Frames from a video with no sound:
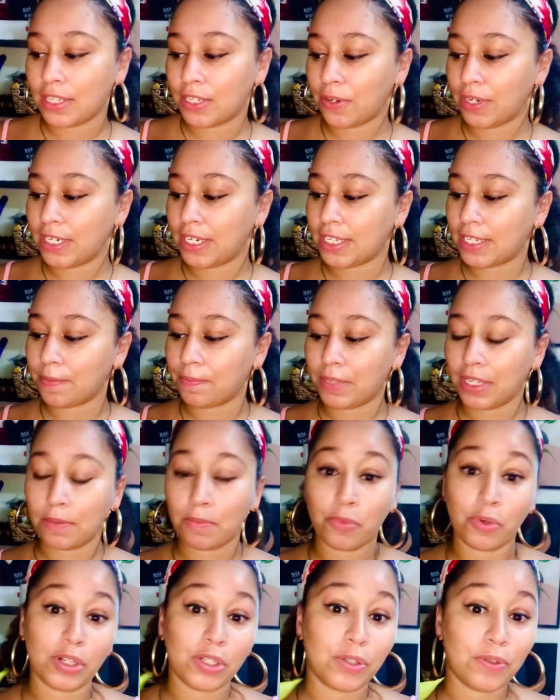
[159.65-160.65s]
so I did something
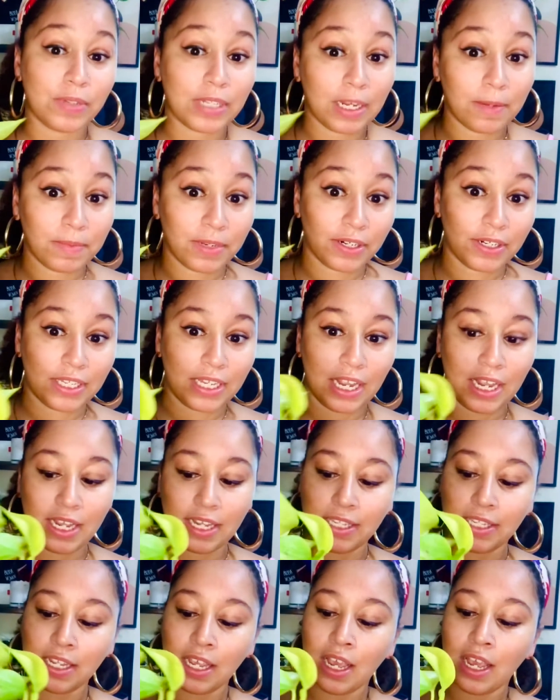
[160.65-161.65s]
more 2 times her
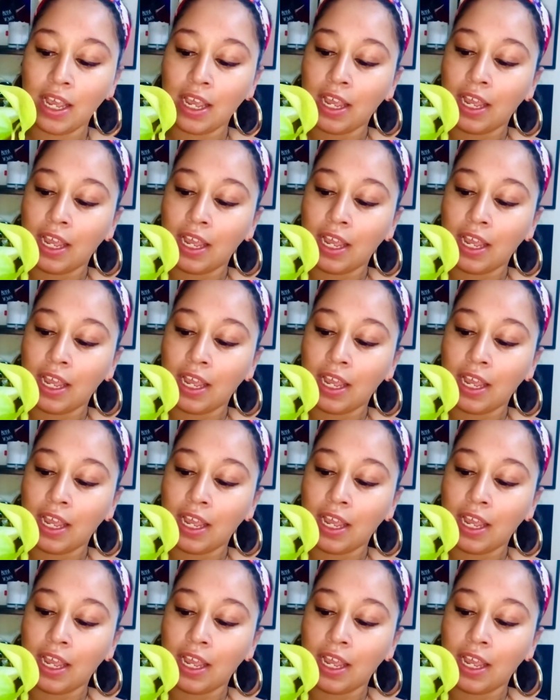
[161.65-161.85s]
size.